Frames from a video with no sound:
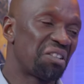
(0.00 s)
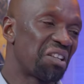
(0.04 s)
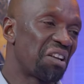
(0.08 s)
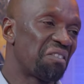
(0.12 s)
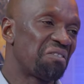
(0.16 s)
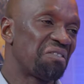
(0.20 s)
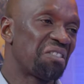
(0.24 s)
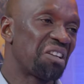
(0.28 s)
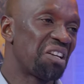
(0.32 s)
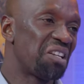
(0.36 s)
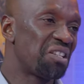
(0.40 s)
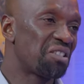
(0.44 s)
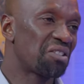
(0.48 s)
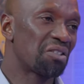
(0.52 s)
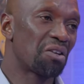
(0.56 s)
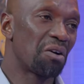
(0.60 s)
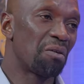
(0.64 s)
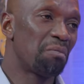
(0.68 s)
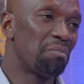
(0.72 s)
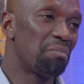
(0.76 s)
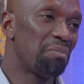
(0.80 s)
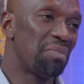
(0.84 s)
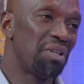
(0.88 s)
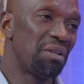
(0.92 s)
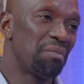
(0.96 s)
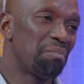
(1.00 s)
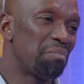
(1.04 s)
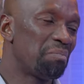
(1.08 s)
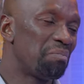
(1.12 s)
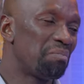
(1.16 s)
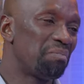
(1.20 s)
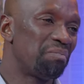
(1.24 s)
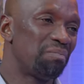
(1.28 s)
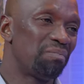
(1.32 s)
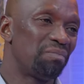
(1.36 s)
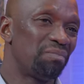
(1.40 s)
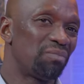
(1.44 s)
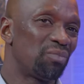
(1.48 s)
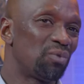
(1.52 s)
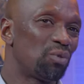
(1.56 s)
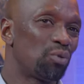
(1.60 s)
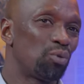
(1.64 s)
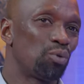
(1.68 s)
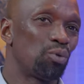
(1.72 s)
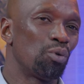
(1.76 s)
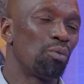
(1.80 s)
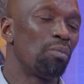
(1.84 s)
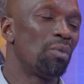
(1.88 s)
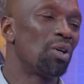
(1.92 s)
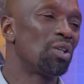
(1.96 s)
But after, it's come be
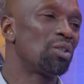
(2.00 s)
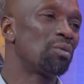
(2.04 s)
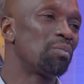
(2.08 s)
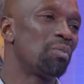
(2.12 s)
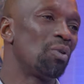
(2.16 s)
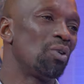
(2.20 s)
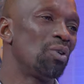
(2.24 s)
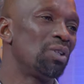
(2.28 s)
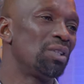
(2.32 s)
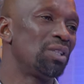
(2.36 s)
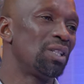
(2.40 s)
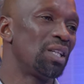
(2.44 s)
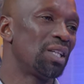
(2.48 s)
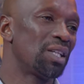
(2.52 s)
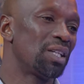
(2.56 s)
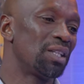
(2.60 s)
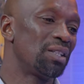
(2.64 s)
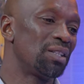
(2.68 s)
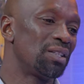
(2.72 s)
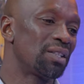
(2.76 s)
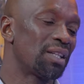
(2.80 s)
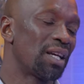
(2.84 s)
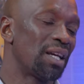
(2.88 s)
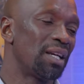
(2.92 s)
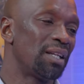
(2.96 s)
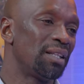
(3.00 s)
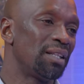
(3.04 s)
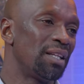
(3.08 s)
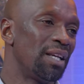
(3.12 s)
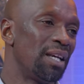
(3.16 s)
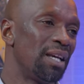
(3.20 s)
too much politics inside.